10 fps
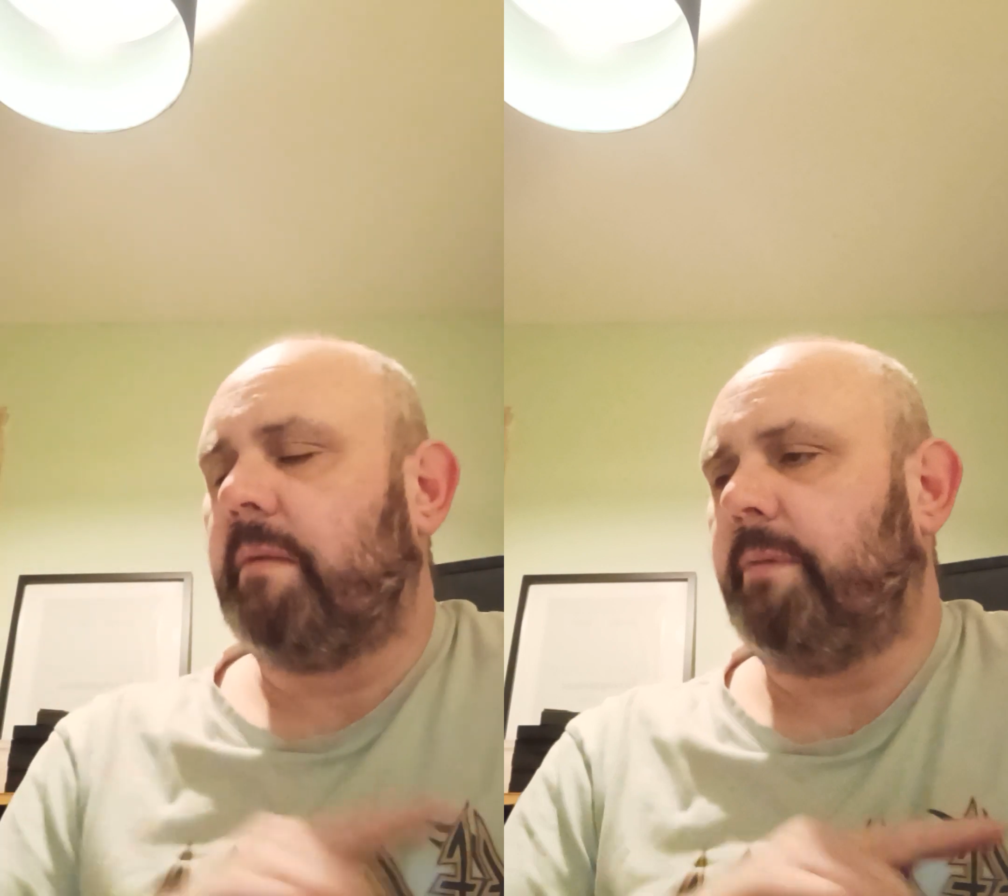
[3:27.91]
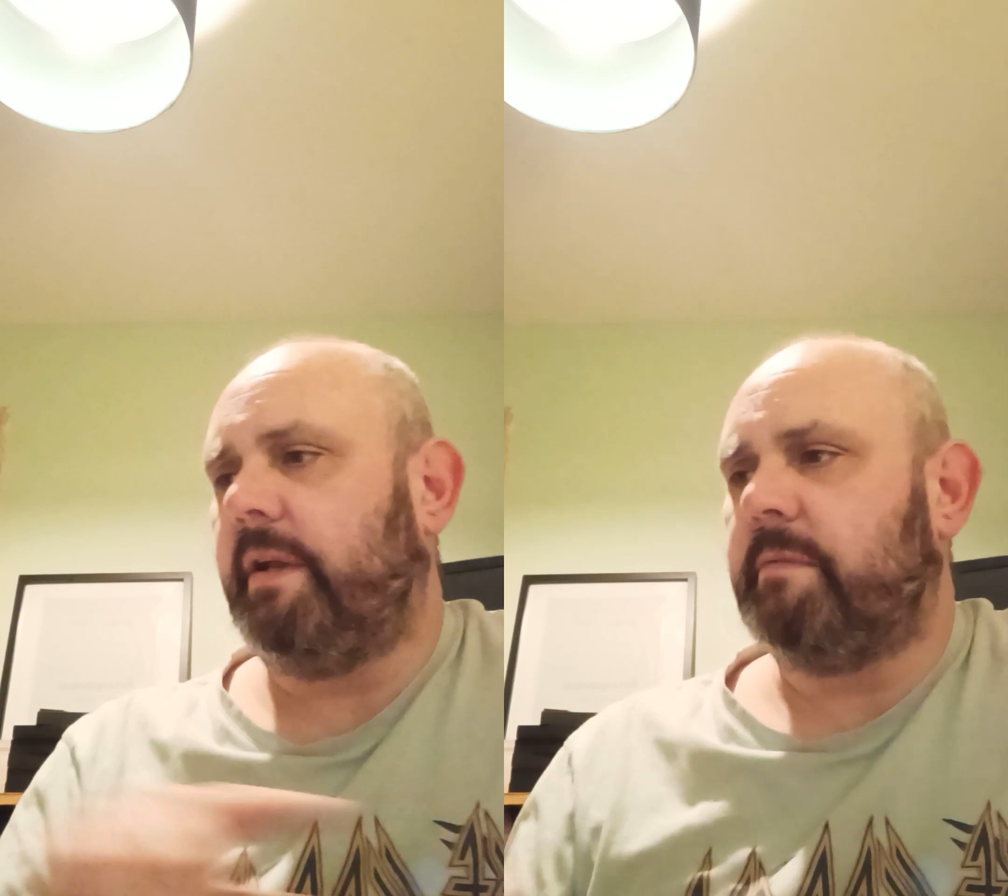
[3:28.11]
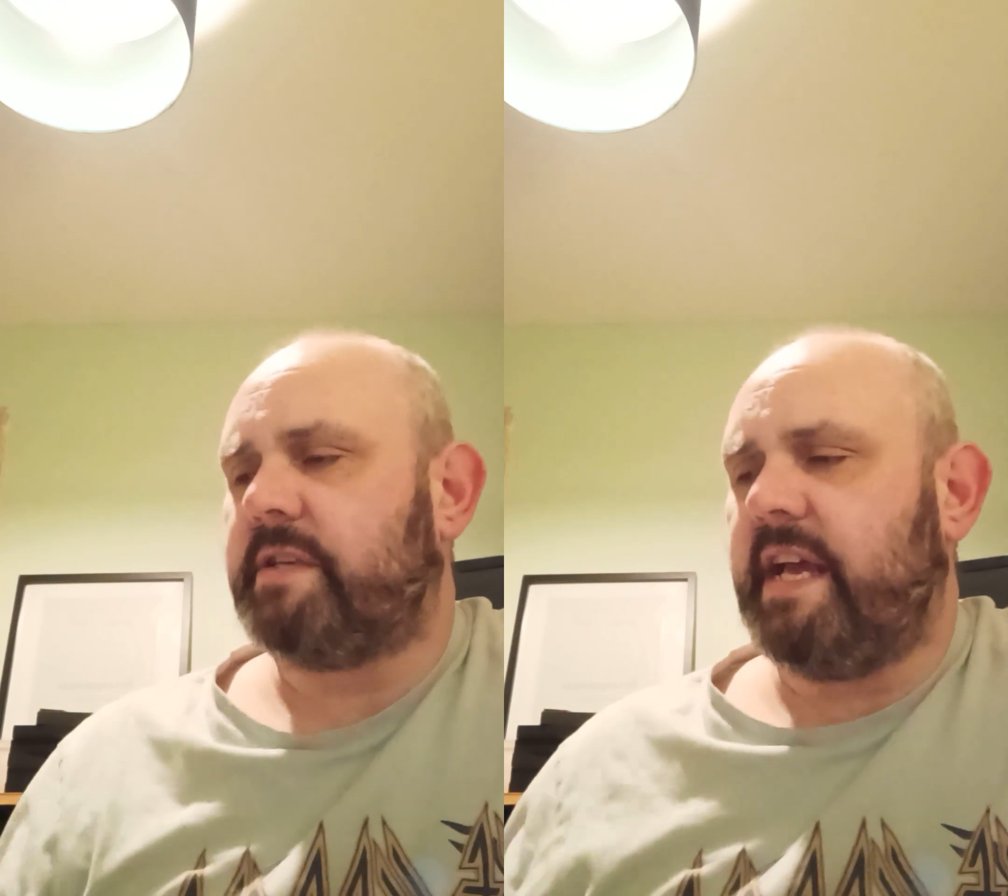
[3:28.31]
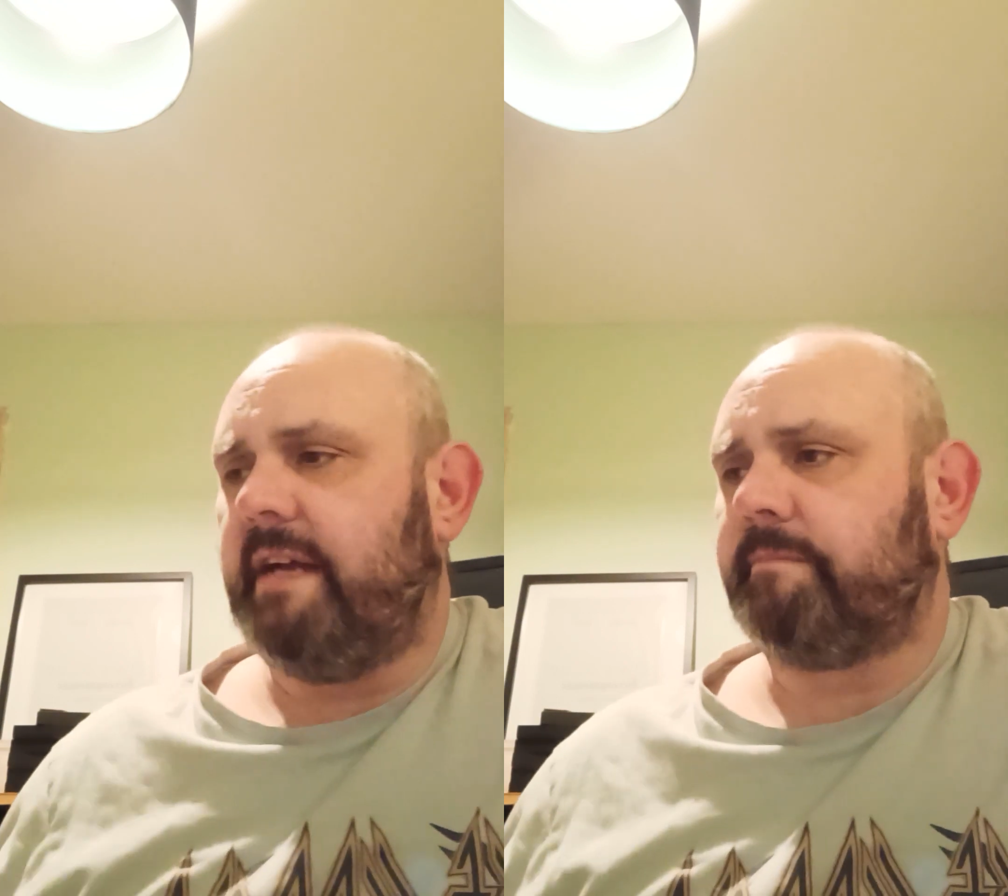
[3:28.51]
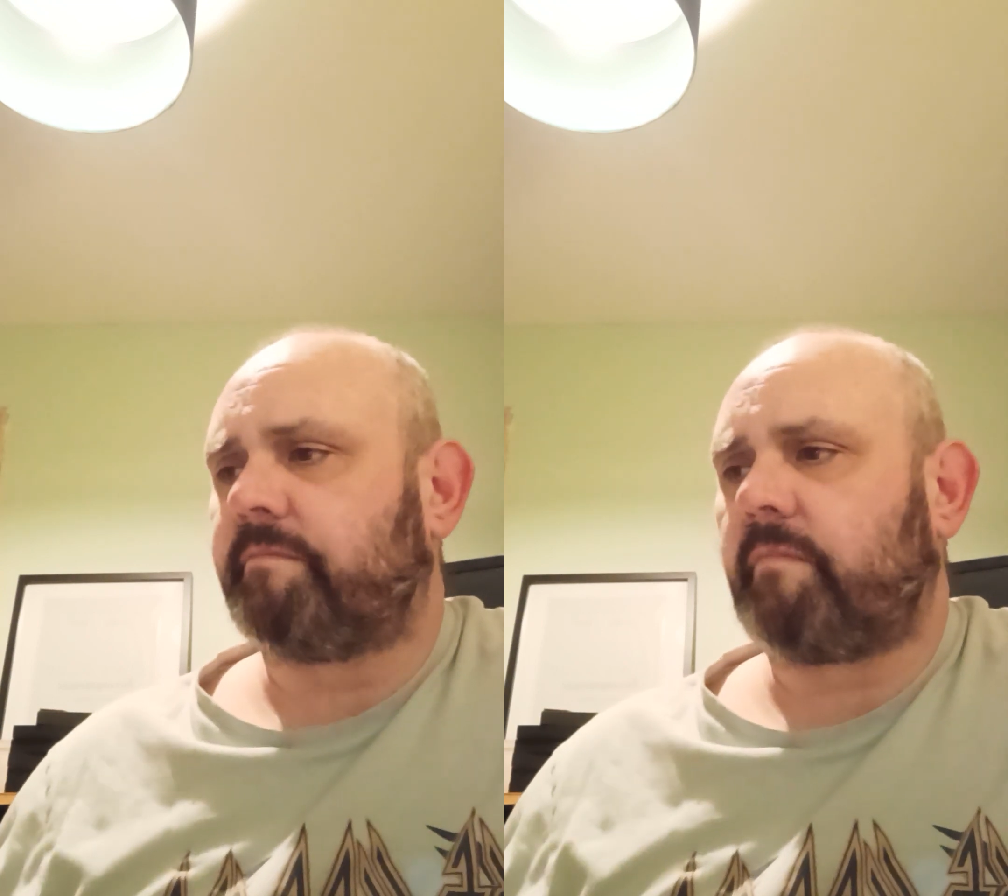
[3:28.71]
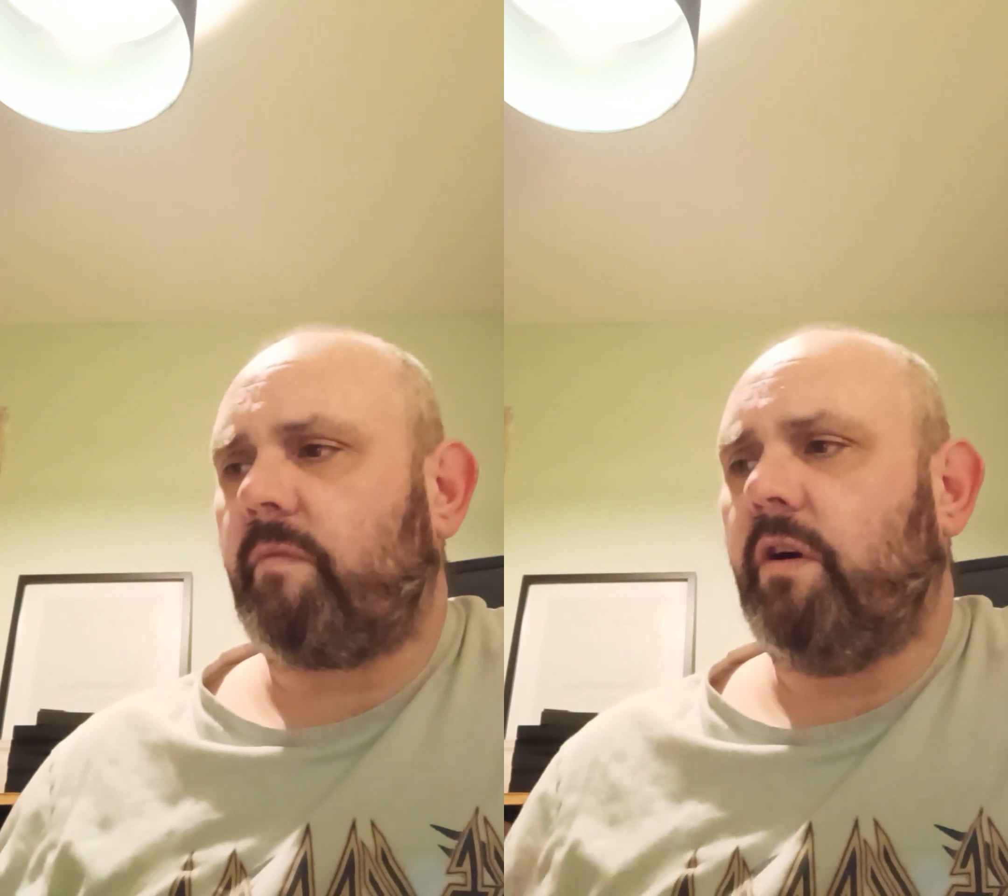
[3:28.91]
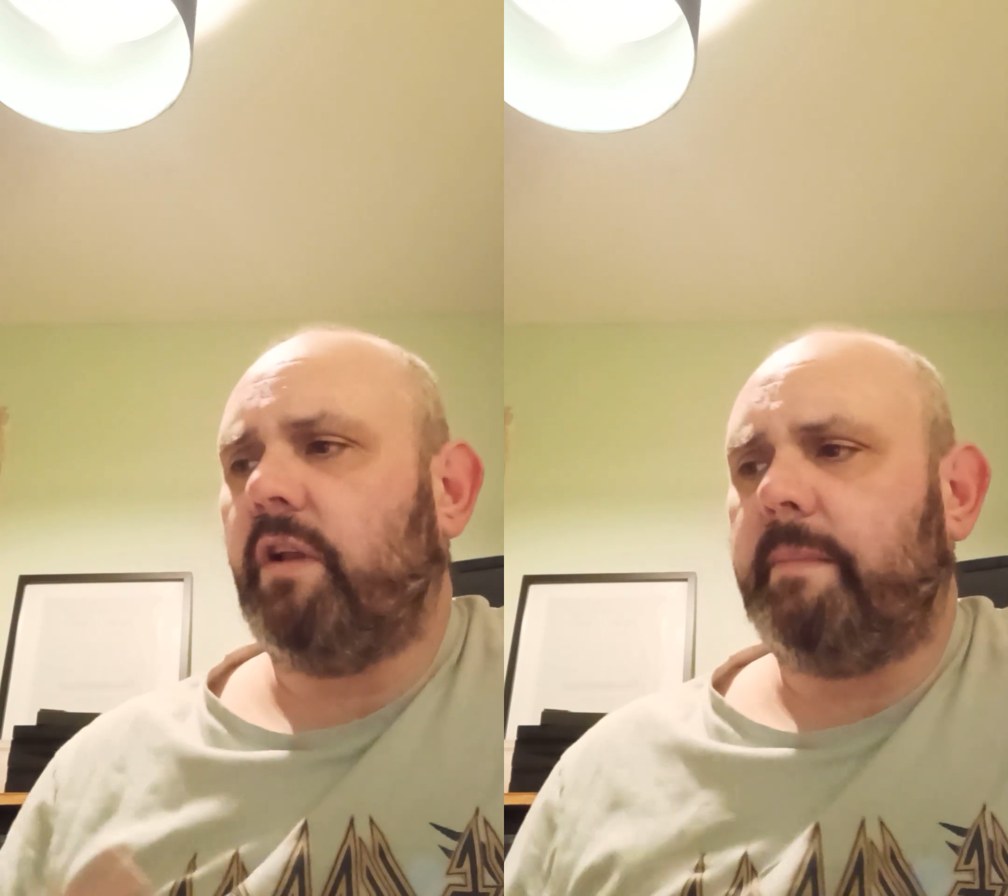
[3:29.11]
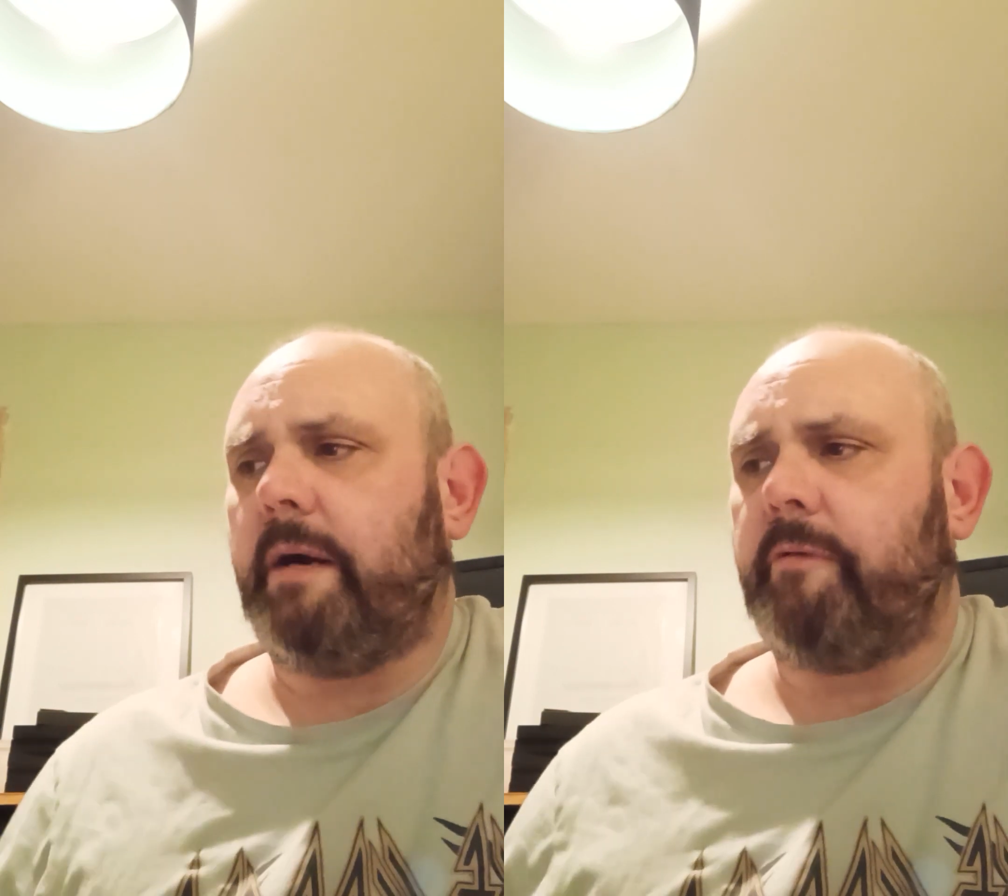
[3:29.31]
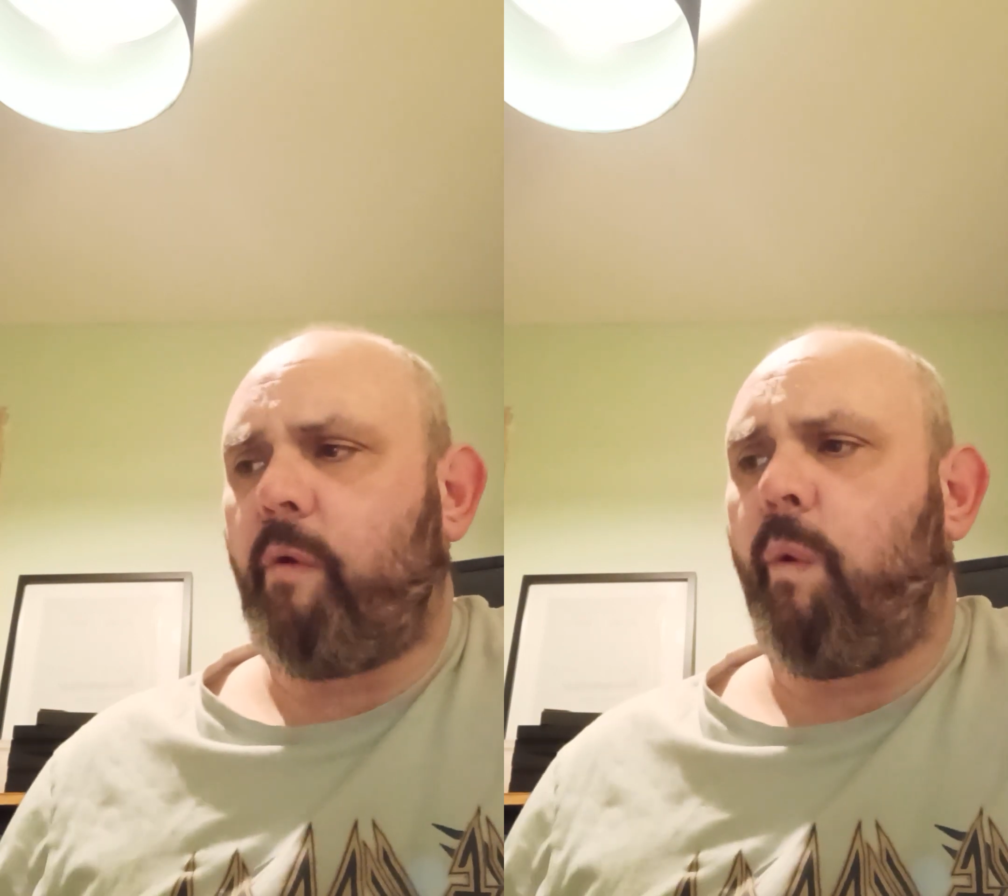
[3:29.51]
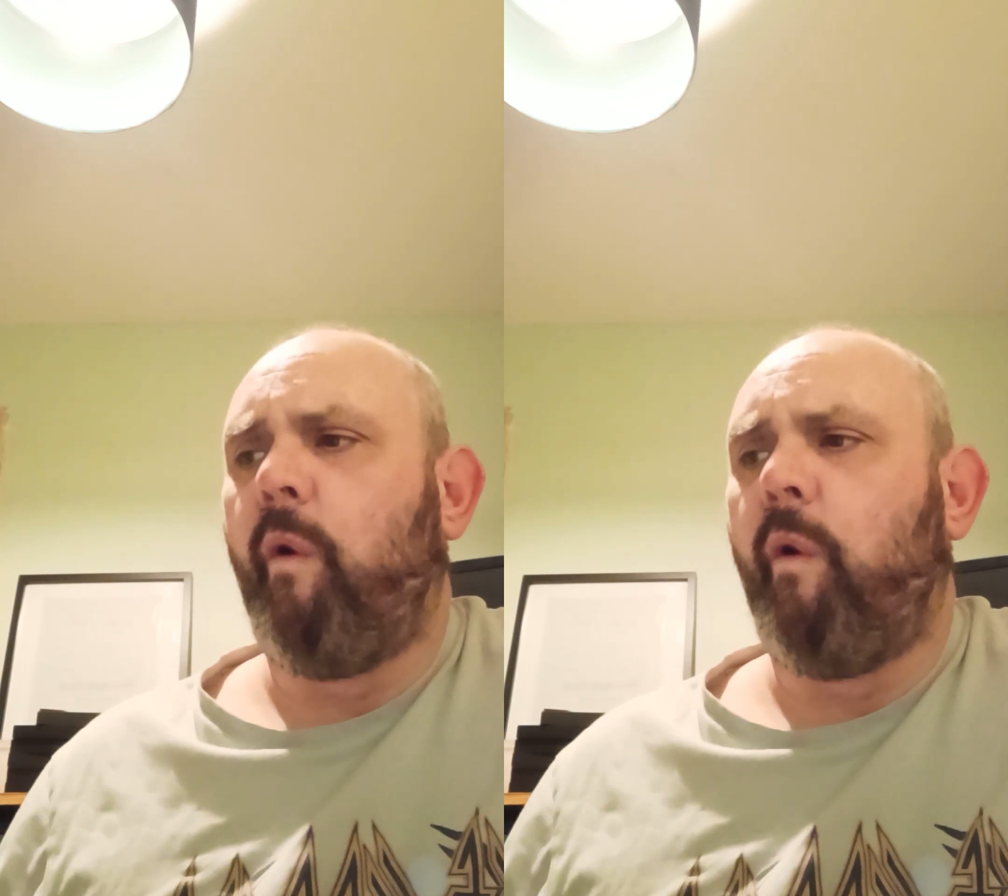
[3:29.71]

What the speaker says: But it was all about,